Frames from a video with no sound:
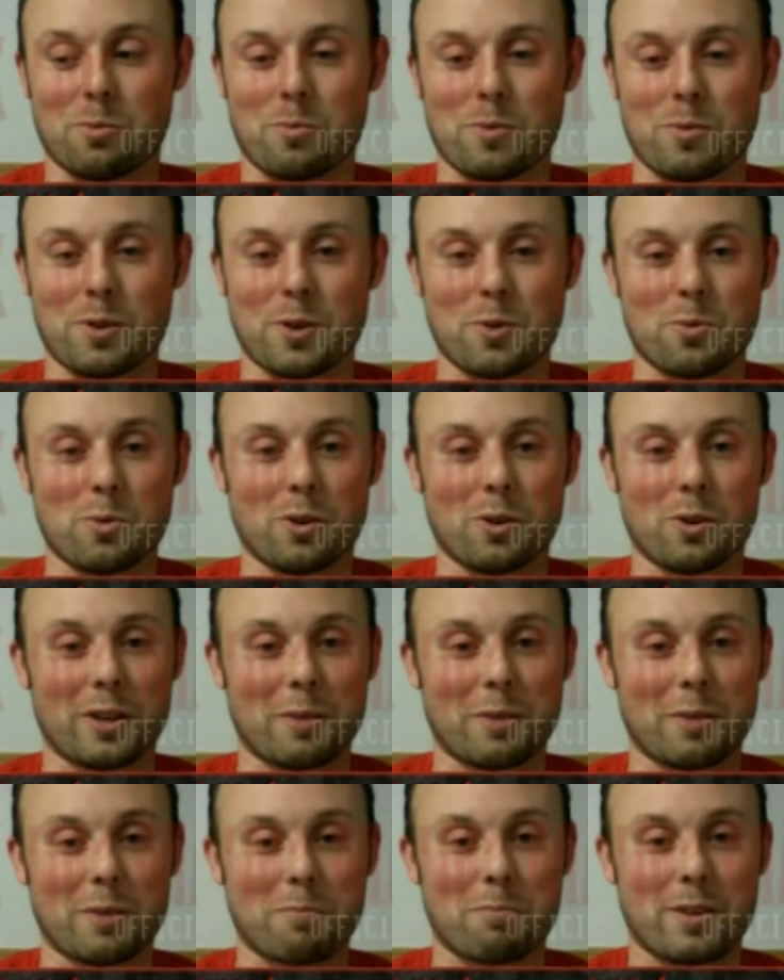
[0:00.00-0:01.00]
you will
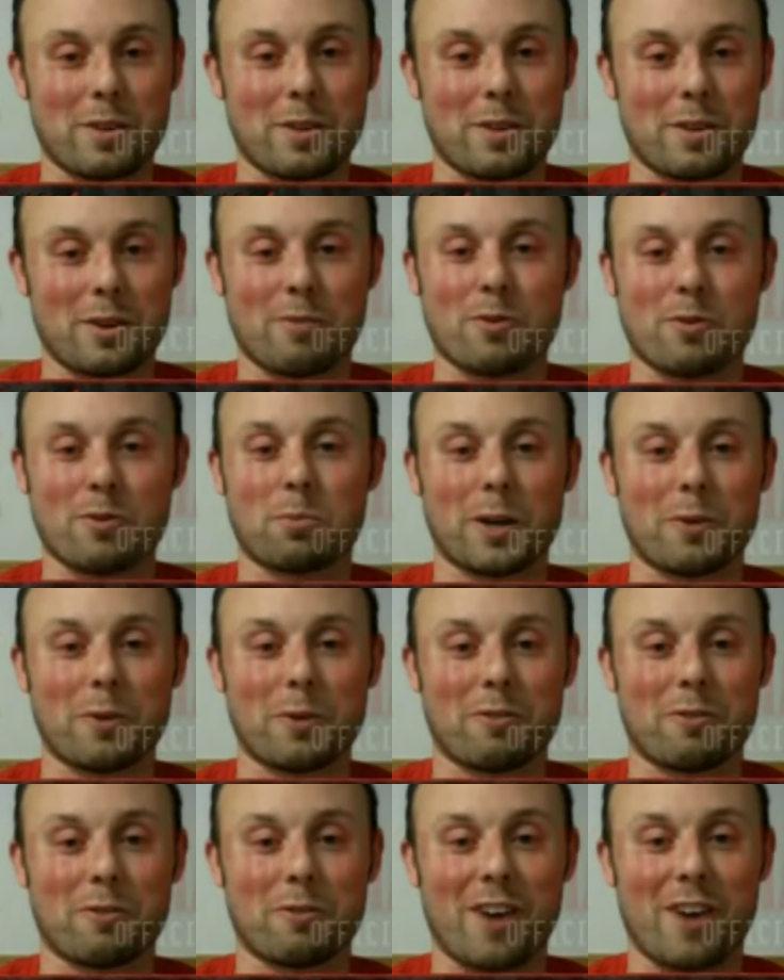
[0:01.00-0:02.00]
get, if you play
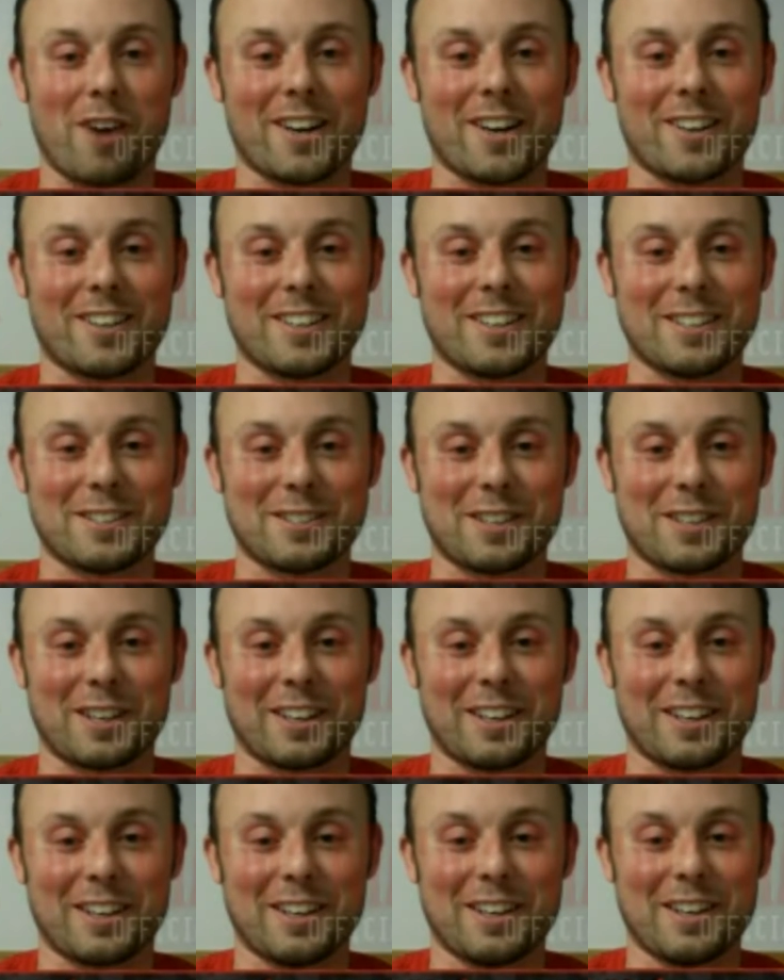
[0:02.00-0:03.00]
with fire. He's
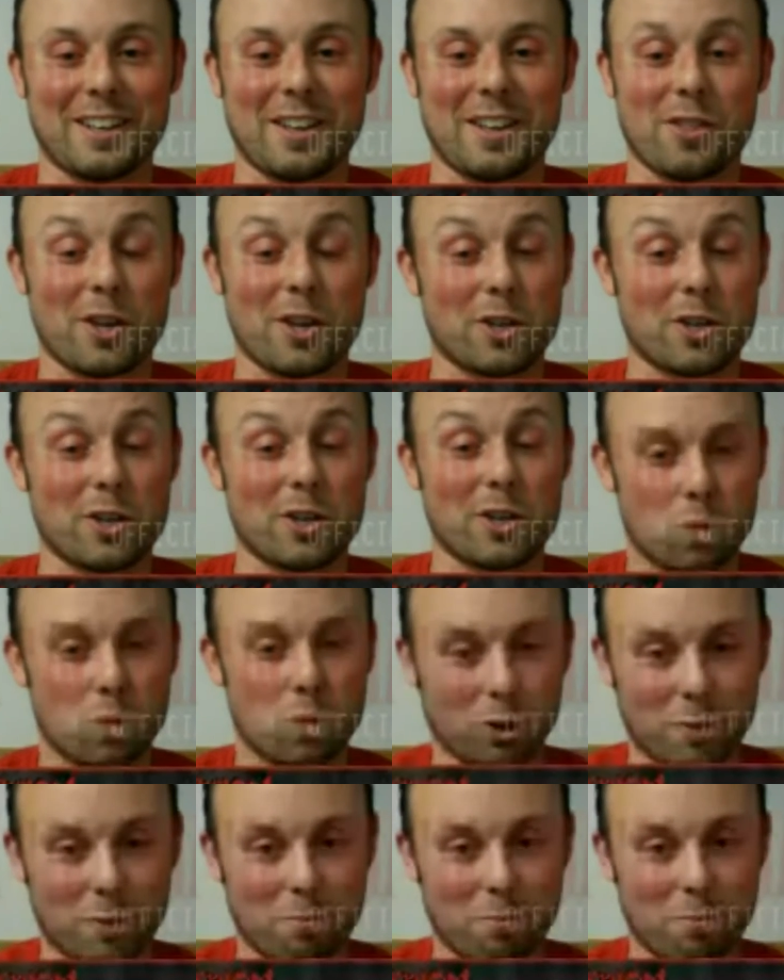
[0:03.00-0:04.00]
like, then you
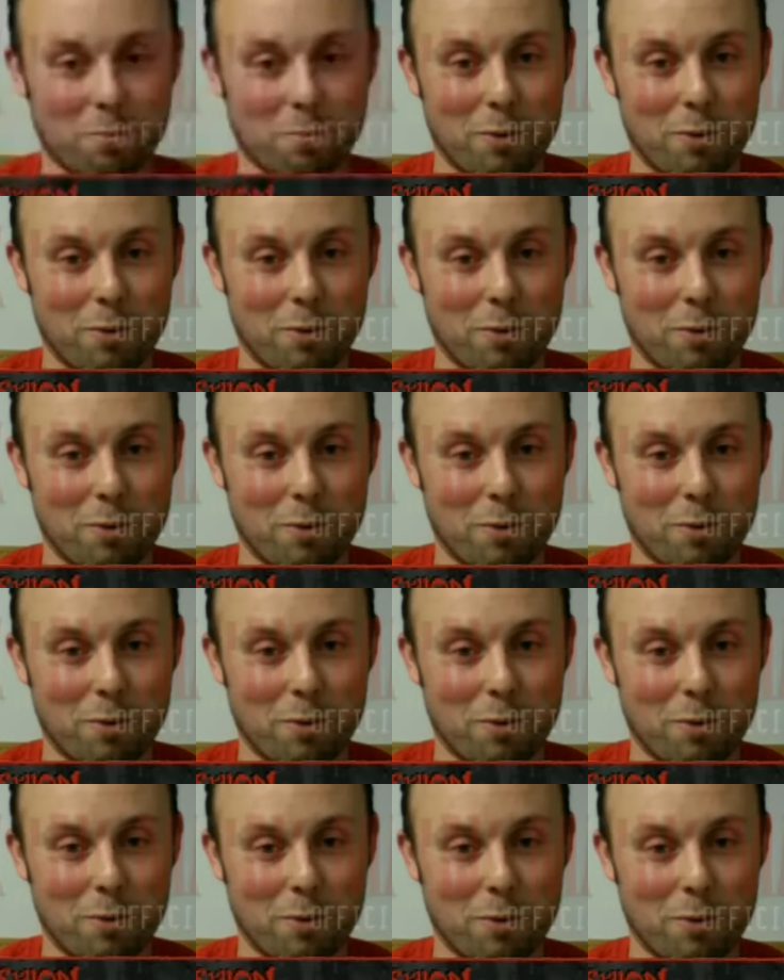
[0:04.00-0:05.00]
will get burned,
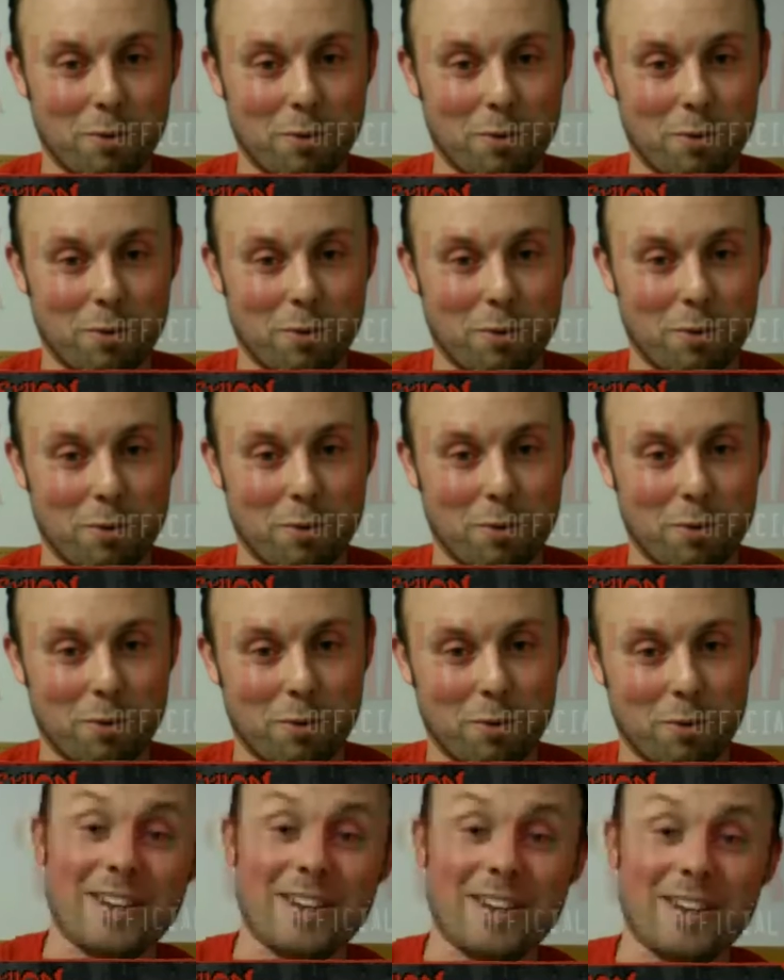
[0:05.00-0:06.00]
and then he was like, and that's a
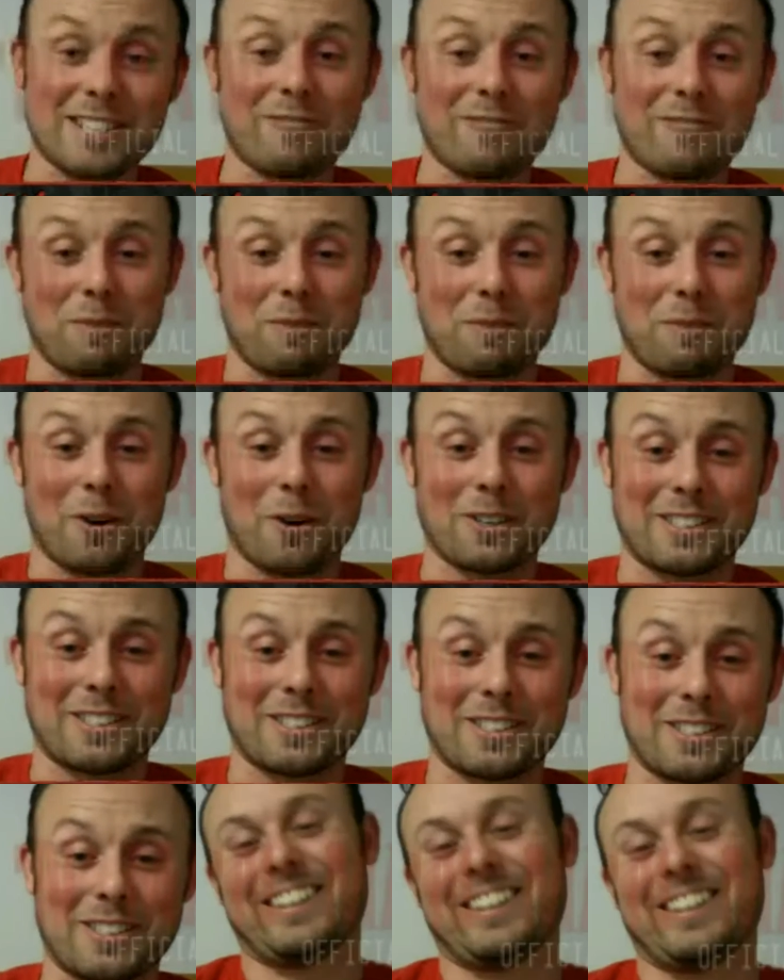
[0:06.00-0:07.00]
fire safety
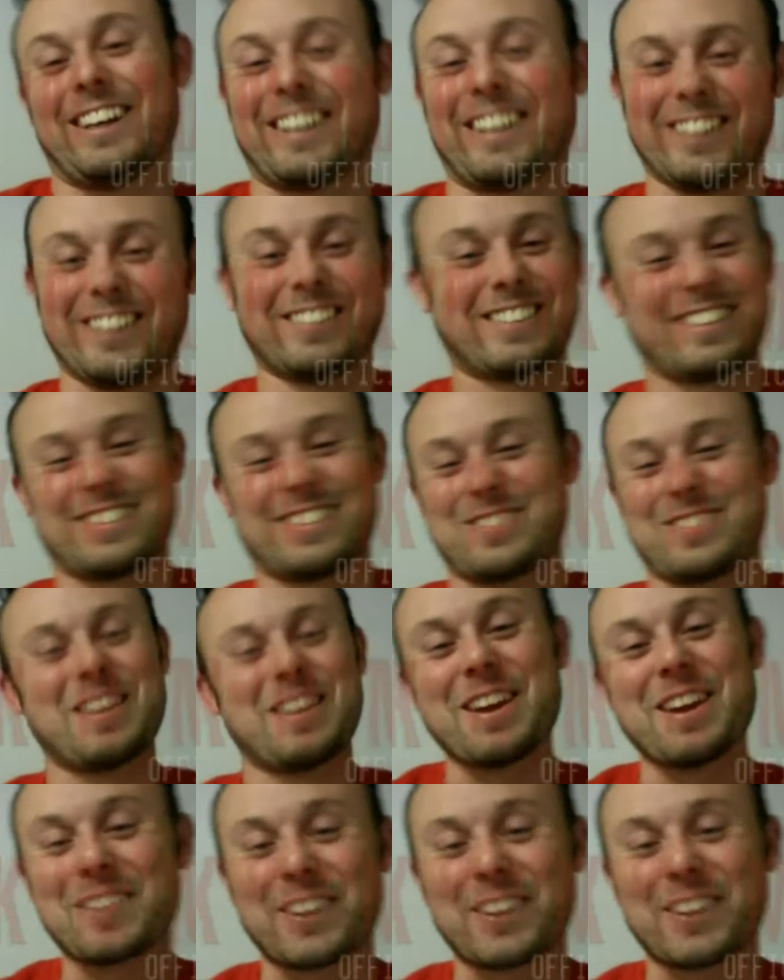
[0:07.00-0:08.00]
poster. Like
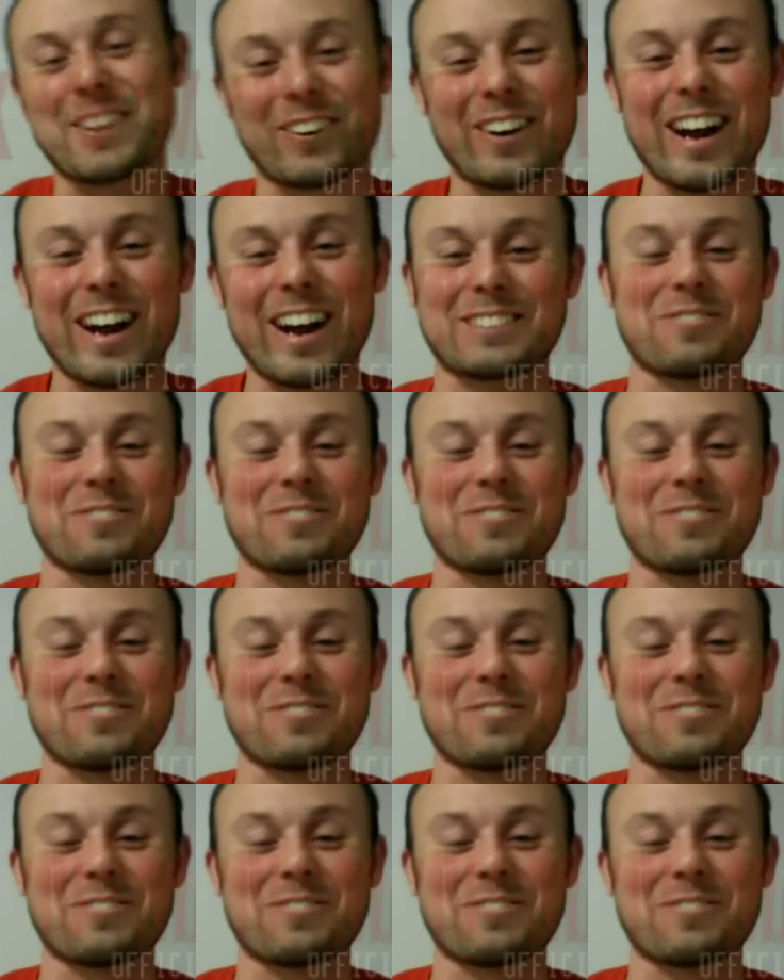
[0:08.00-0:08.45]
it cracked